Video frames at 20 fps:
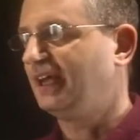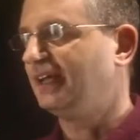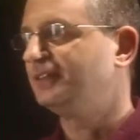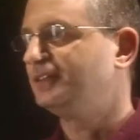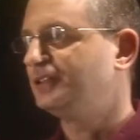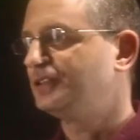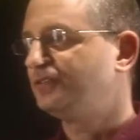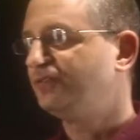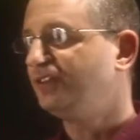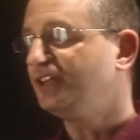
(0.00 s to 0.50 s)
end
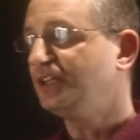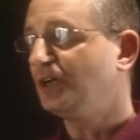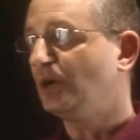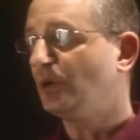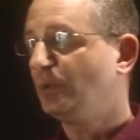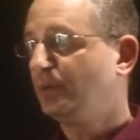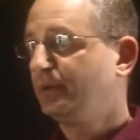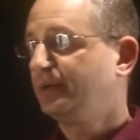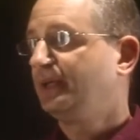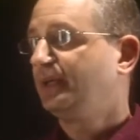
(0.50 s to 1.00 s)
this
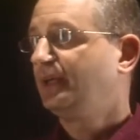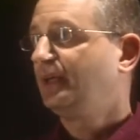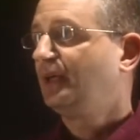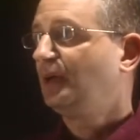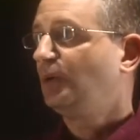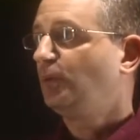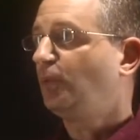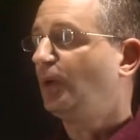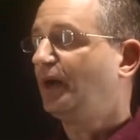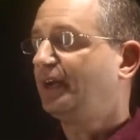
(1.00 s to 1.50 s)
video.
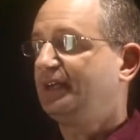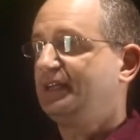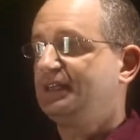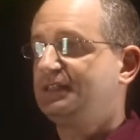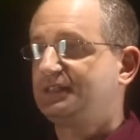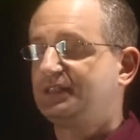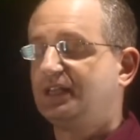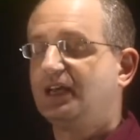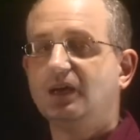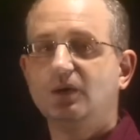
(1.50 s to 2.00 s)
One
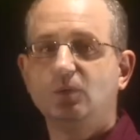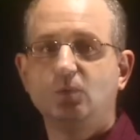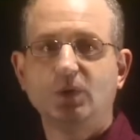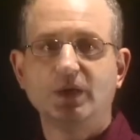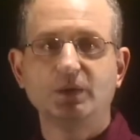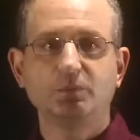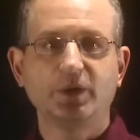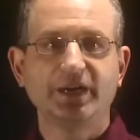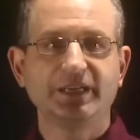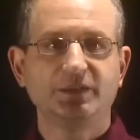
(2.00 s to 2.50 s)
is
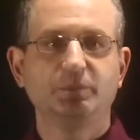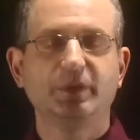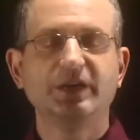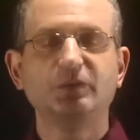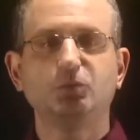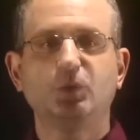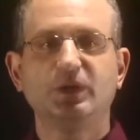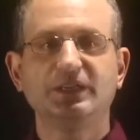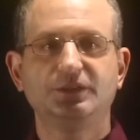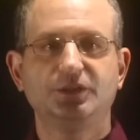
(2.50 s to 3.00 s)
one might
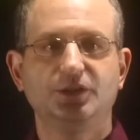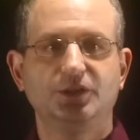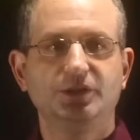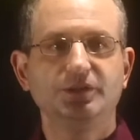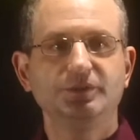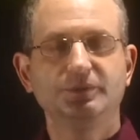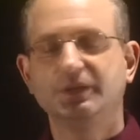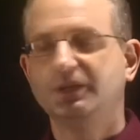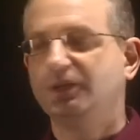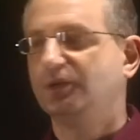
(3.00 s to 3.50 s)

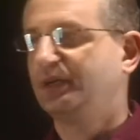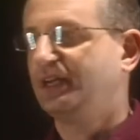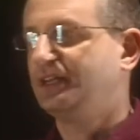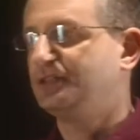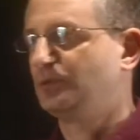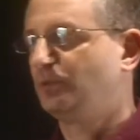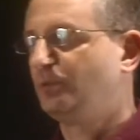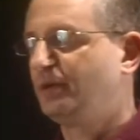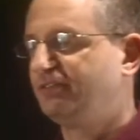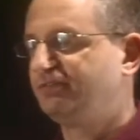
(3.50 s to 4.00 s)
wonder, okay,
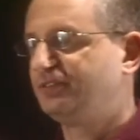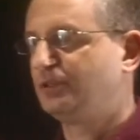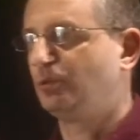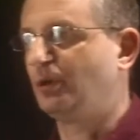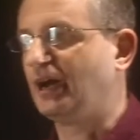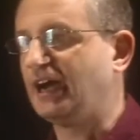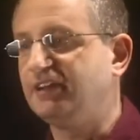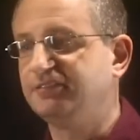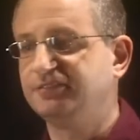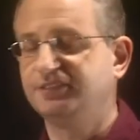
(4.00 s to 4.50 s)
so we've
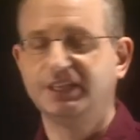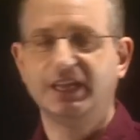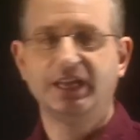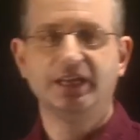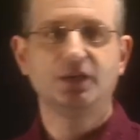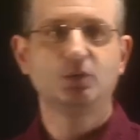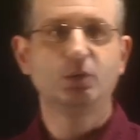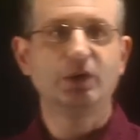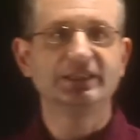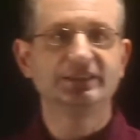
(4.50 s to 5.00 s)
derived a
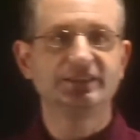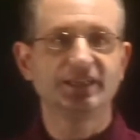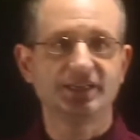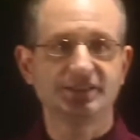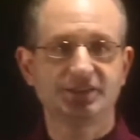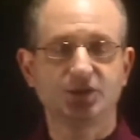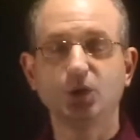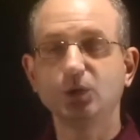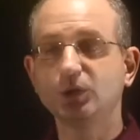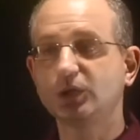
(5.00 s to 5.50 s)

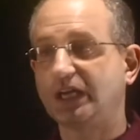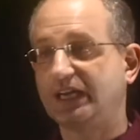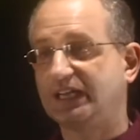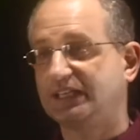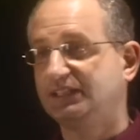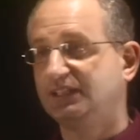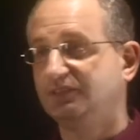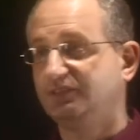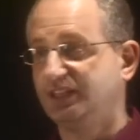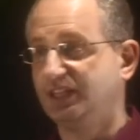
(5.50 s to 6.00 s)
quantized Hall
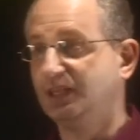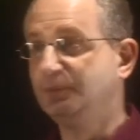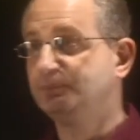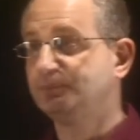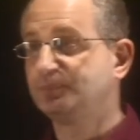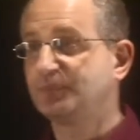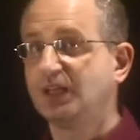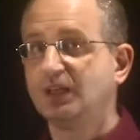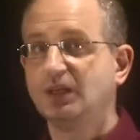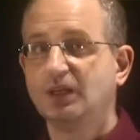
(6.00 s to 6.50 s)
conductivity.
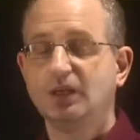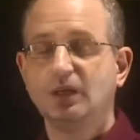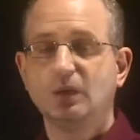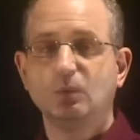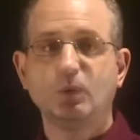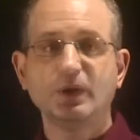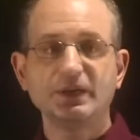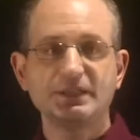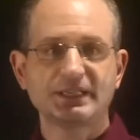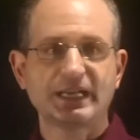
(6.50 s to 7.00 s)

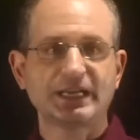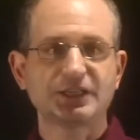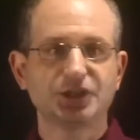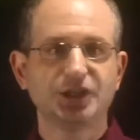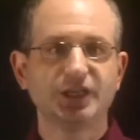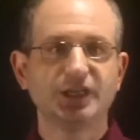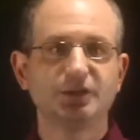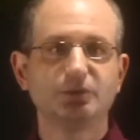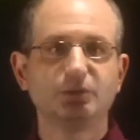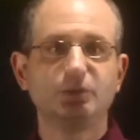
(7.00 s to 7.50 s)
What is
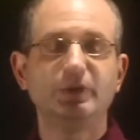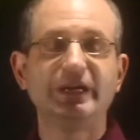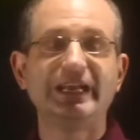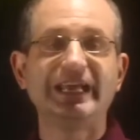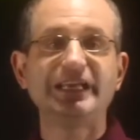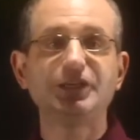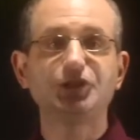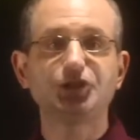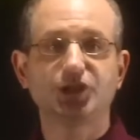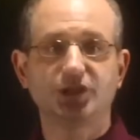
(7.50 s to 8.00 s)
actually the
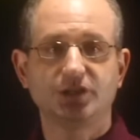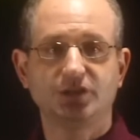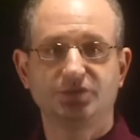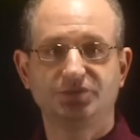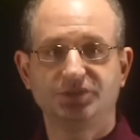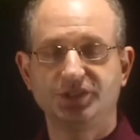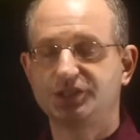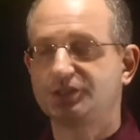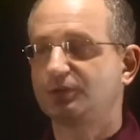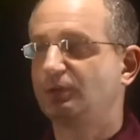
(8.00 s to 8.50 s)
relation
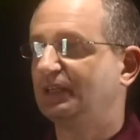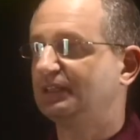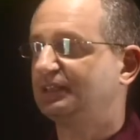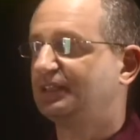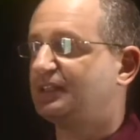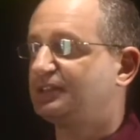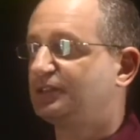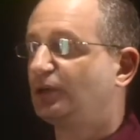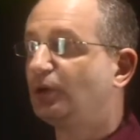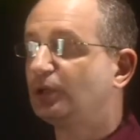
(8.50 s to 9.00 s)
of this
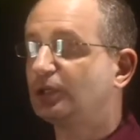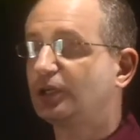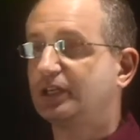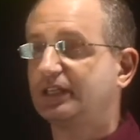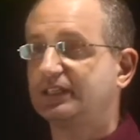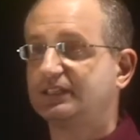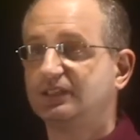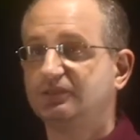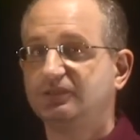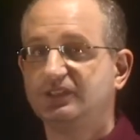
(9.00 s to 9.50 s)
quantized Hall
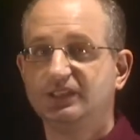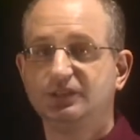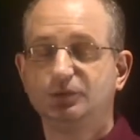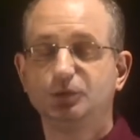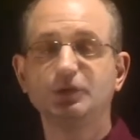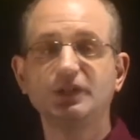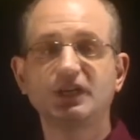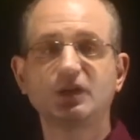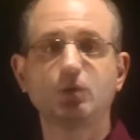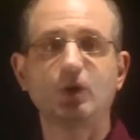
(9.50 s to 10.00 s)
conductivity
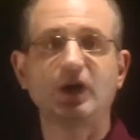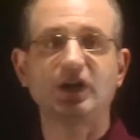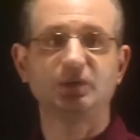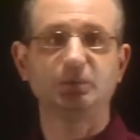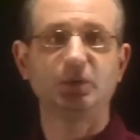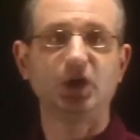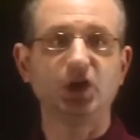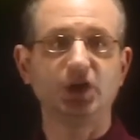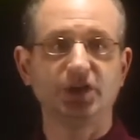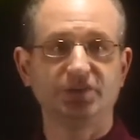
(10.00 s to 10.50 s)
to the
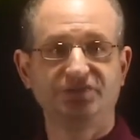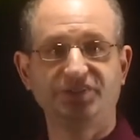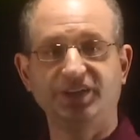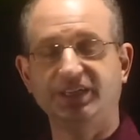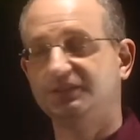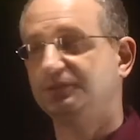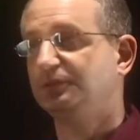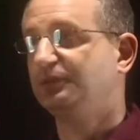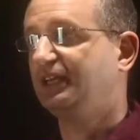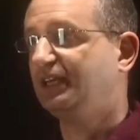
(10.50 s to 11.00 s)
quantum Hall
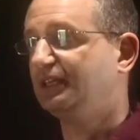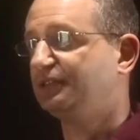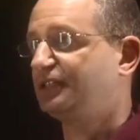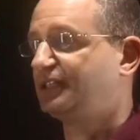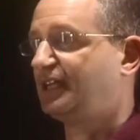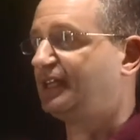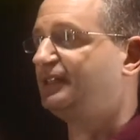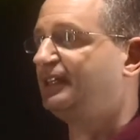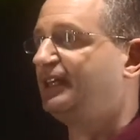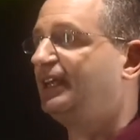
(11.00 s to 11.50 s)
effect, to
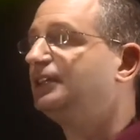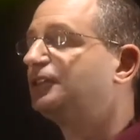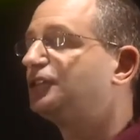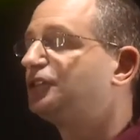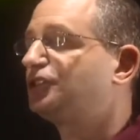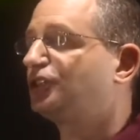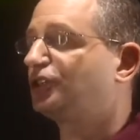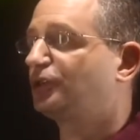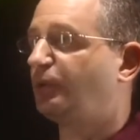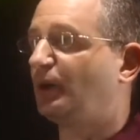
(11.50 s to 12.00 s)
the
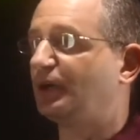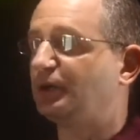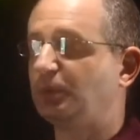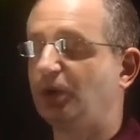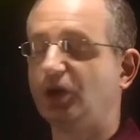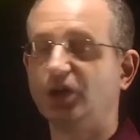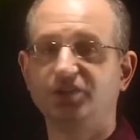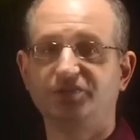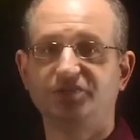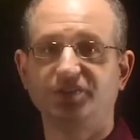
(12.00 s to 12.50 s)
integer quantum
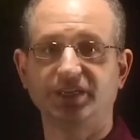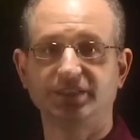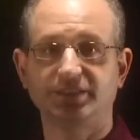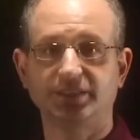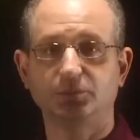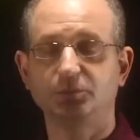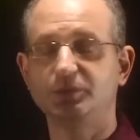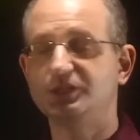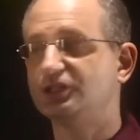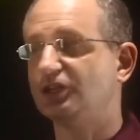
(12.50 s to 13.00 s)
Hall effect
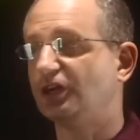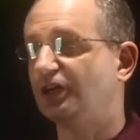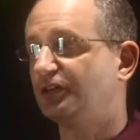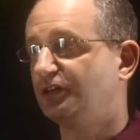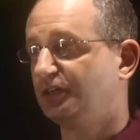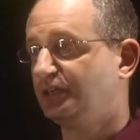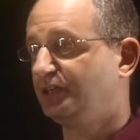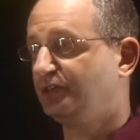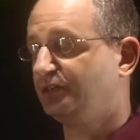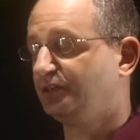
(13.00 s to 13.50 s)
that we saw
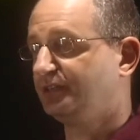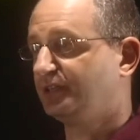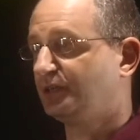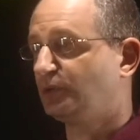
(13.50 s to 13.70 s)
earlier in the